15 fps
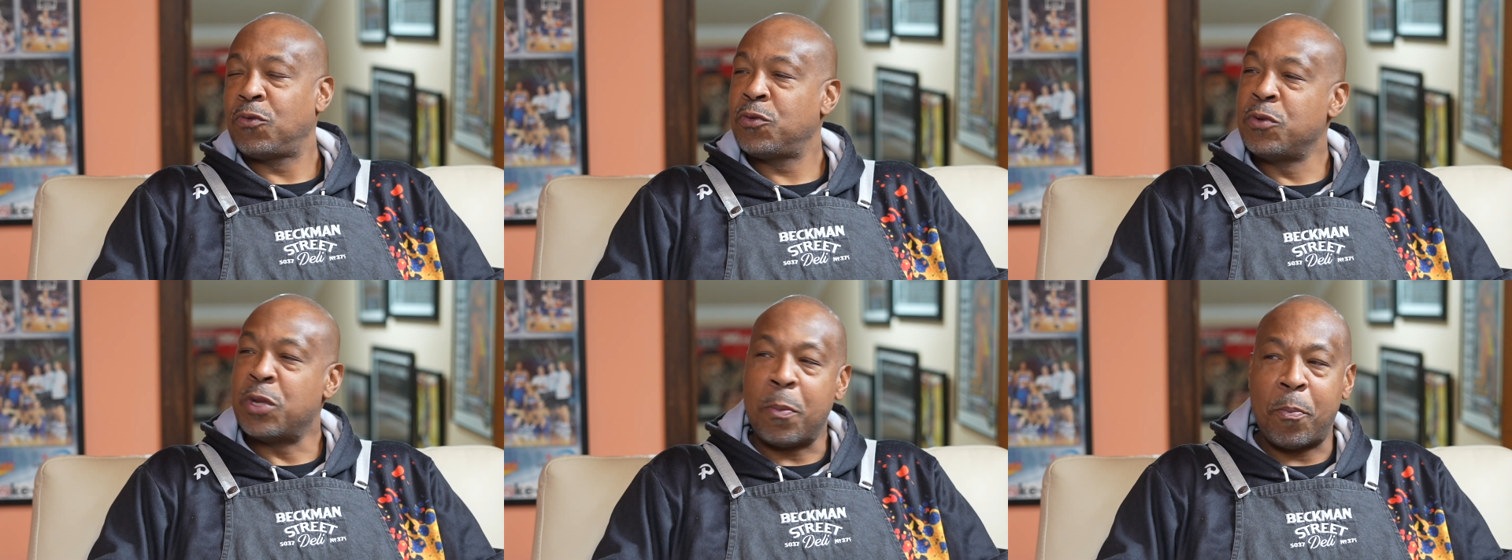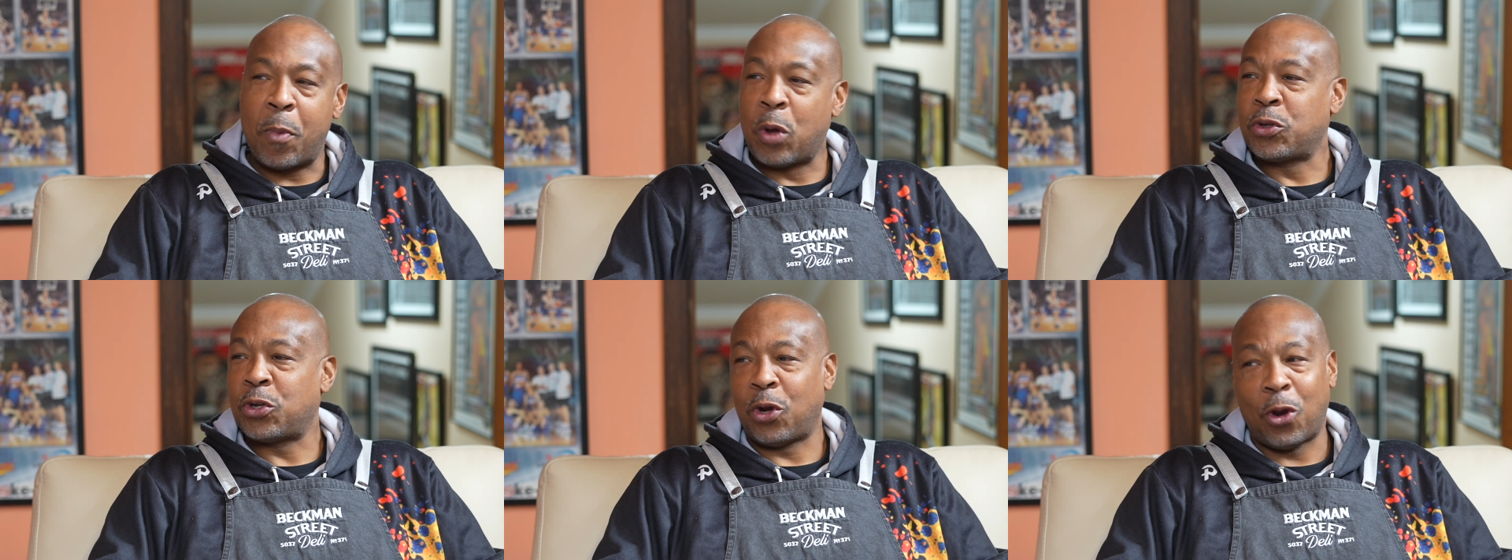the
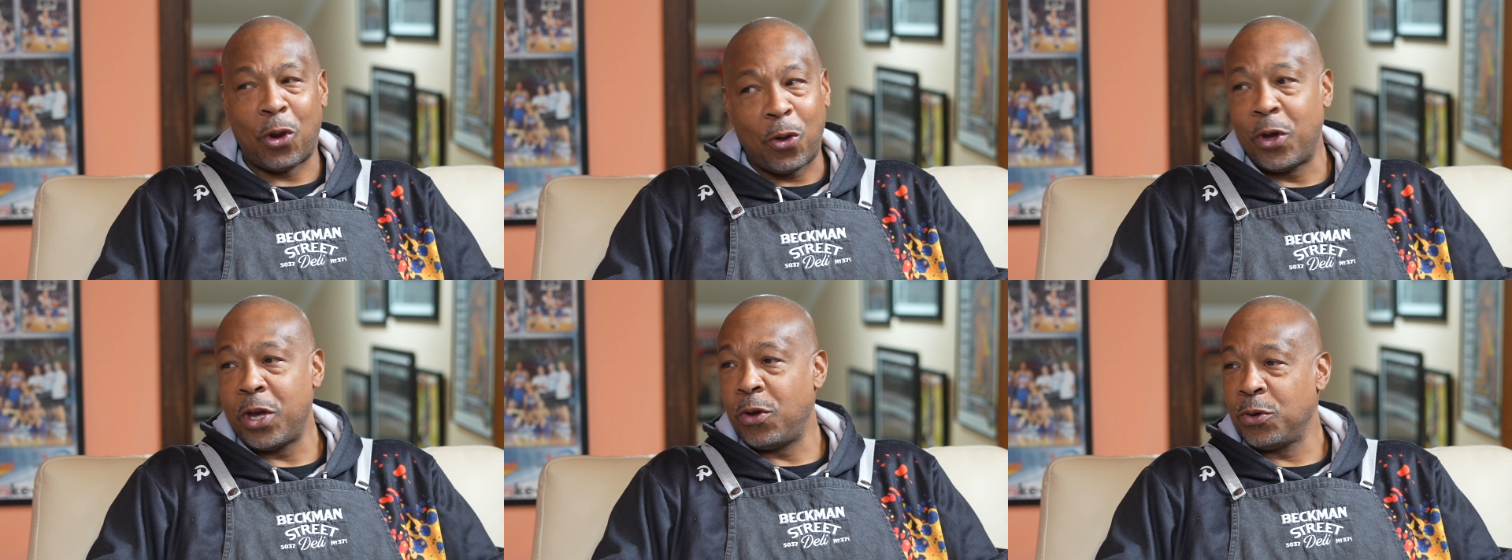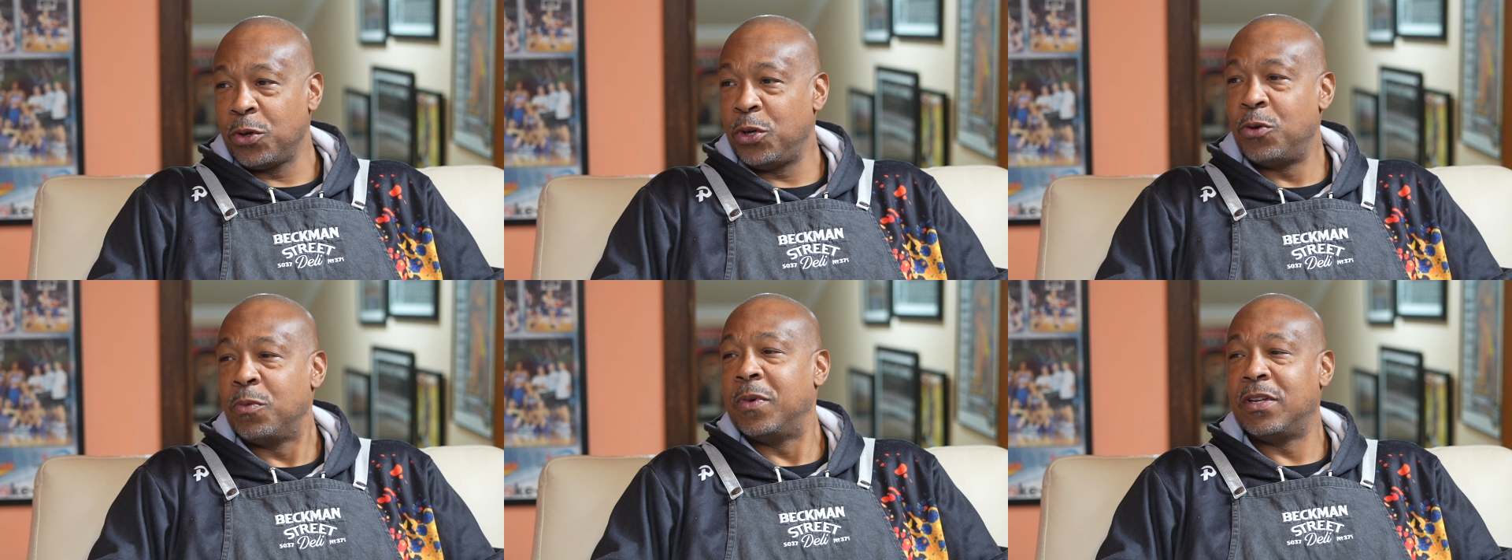most loyal
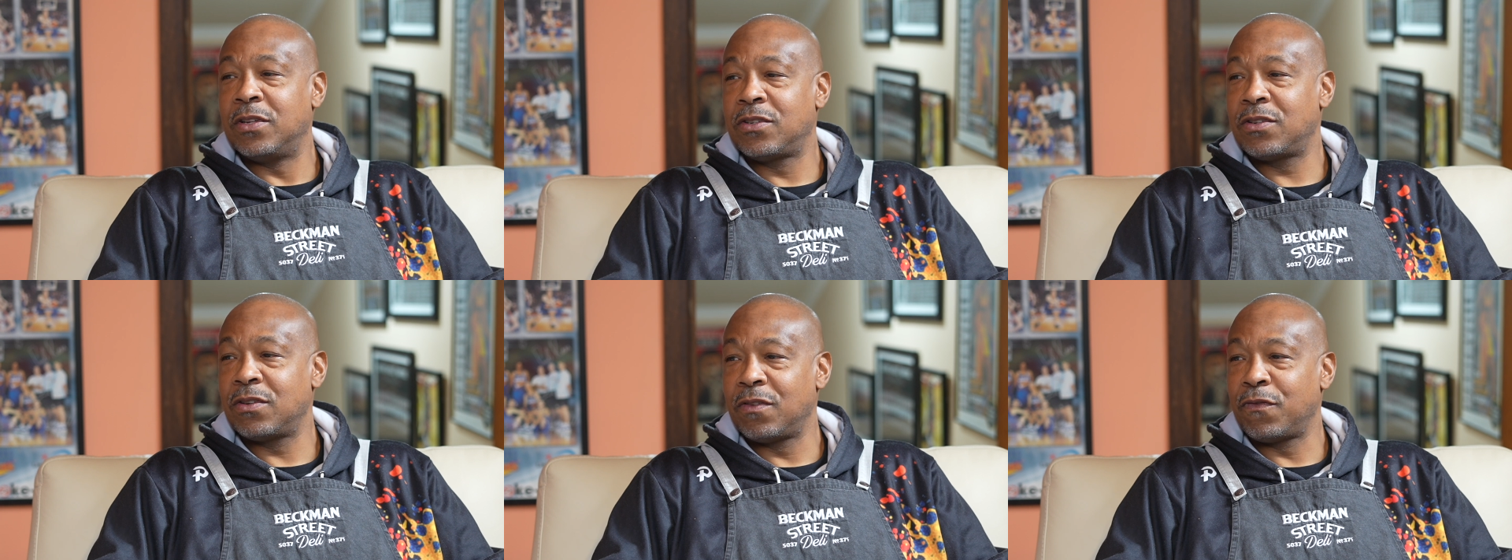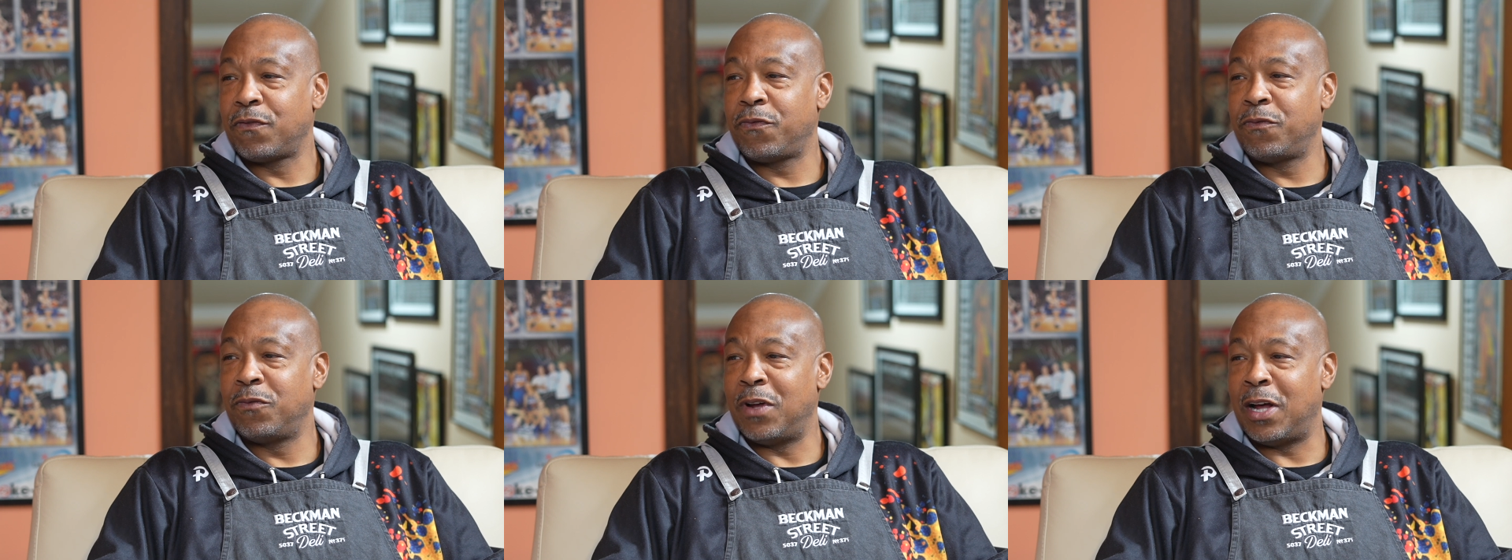humans
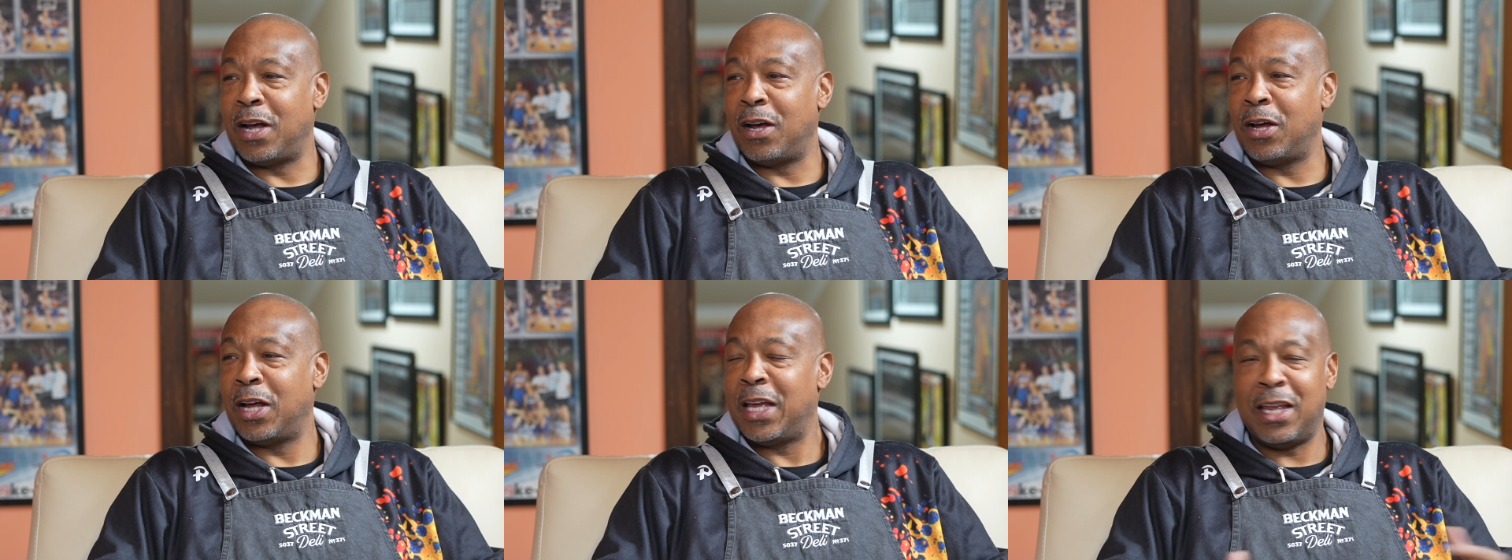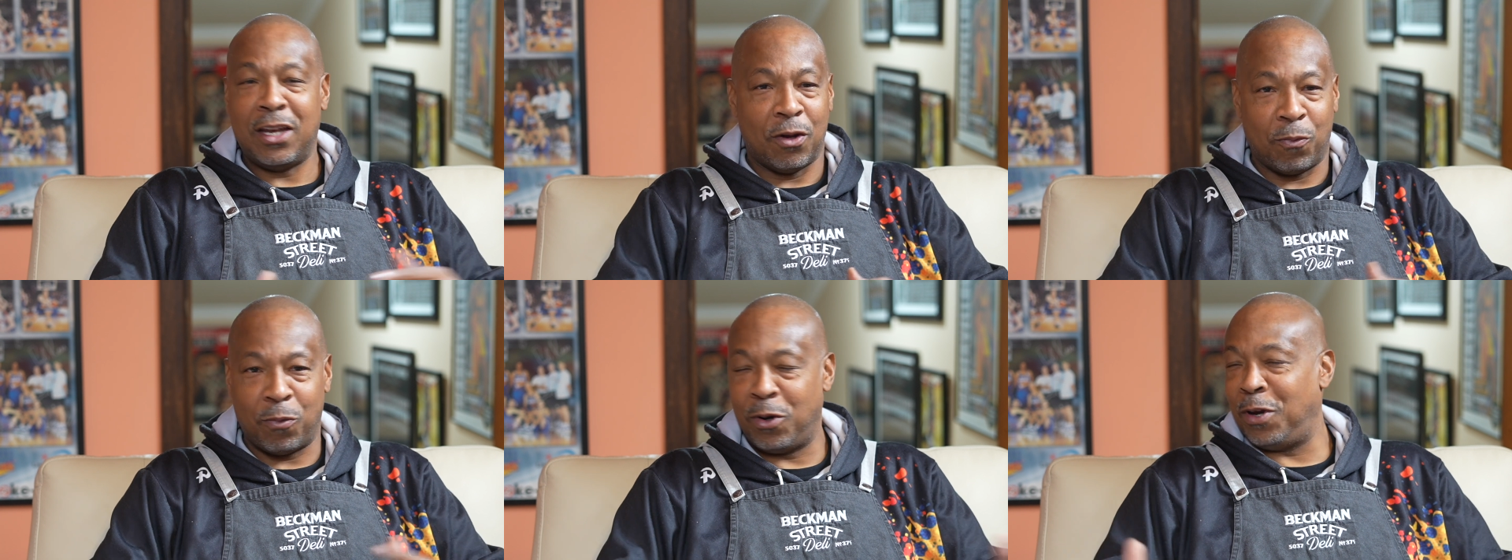in
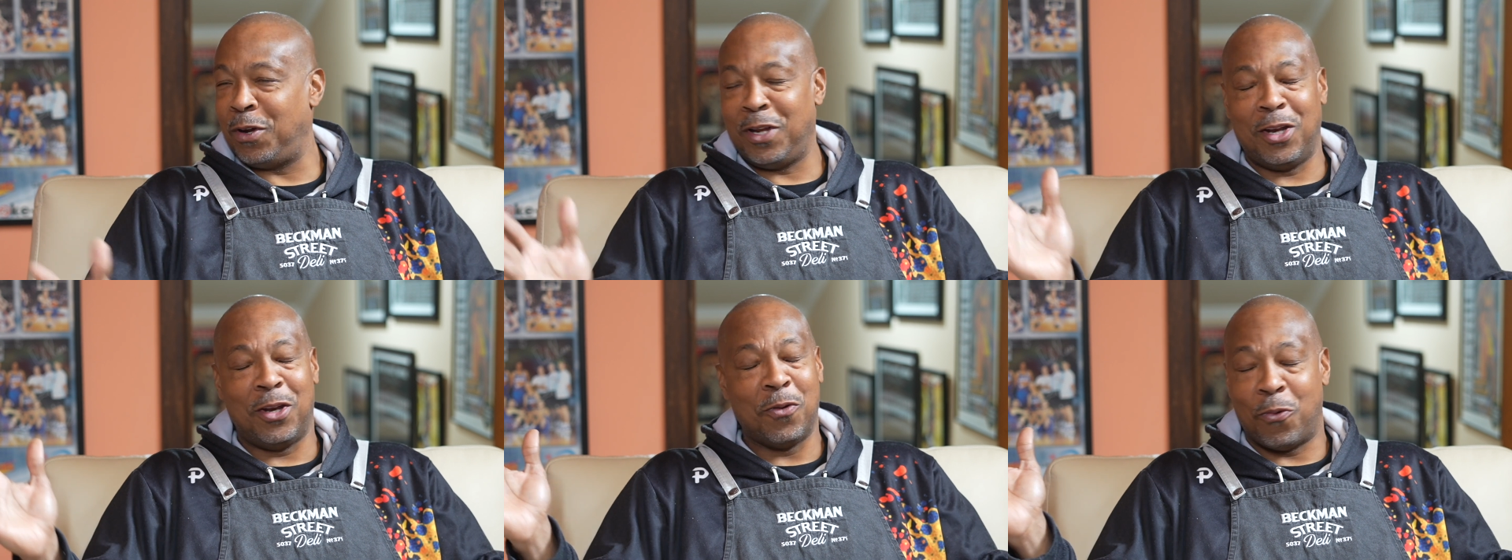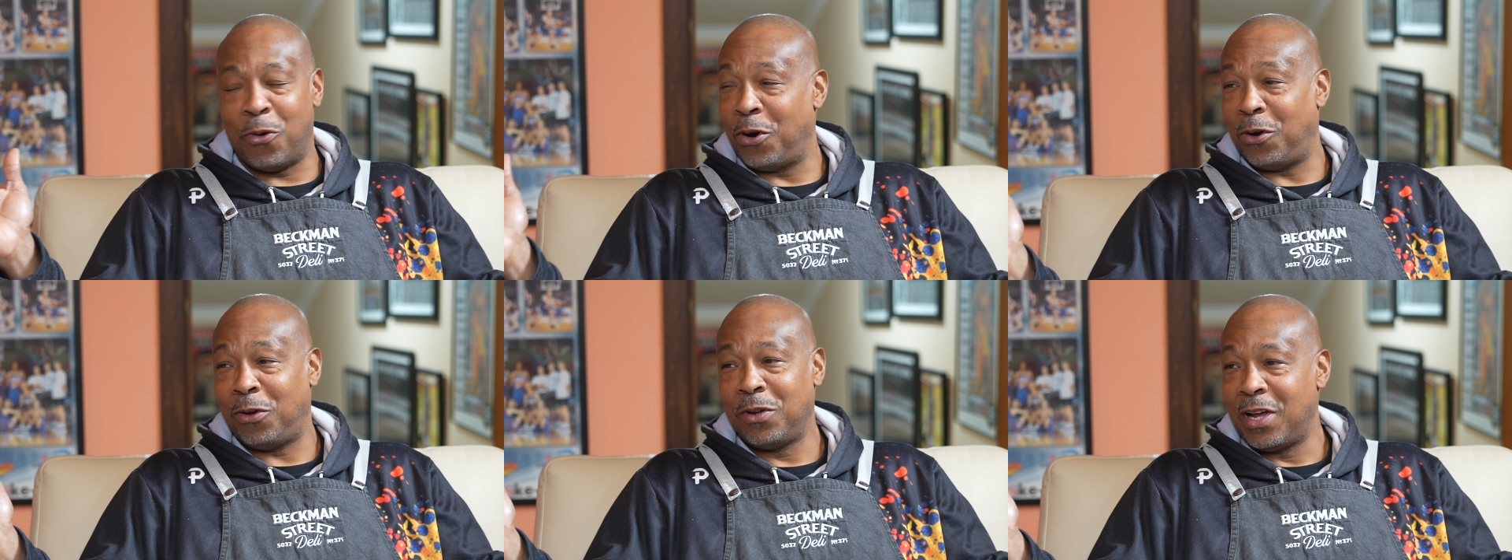the
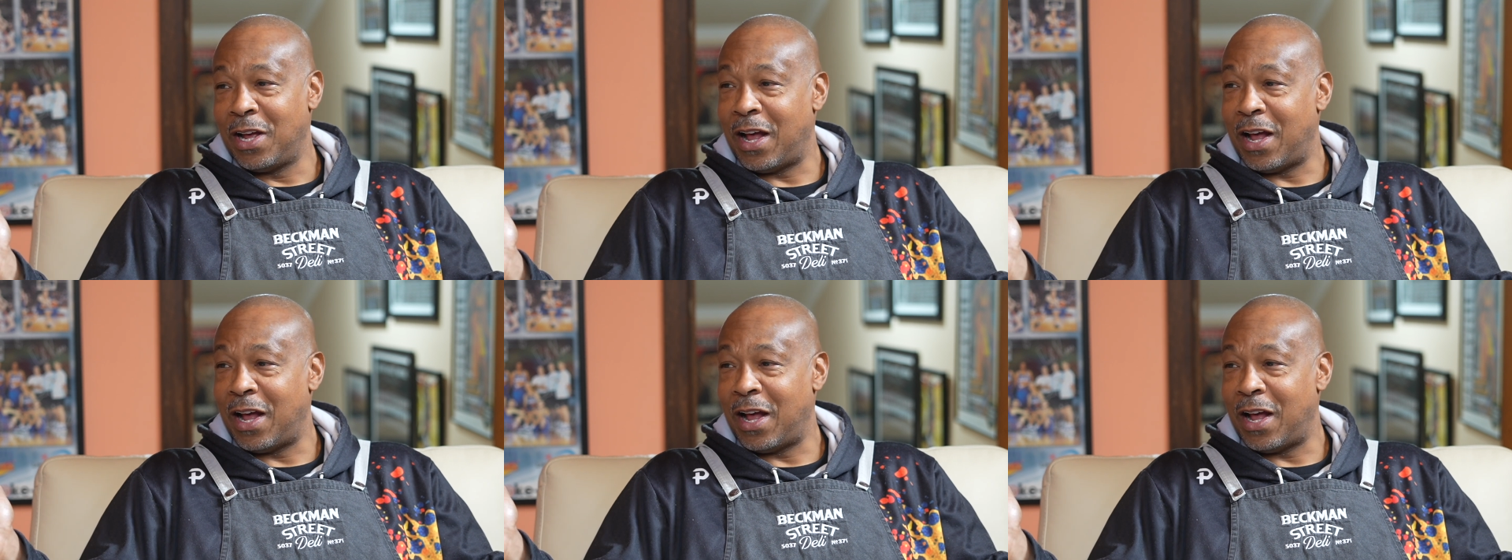world.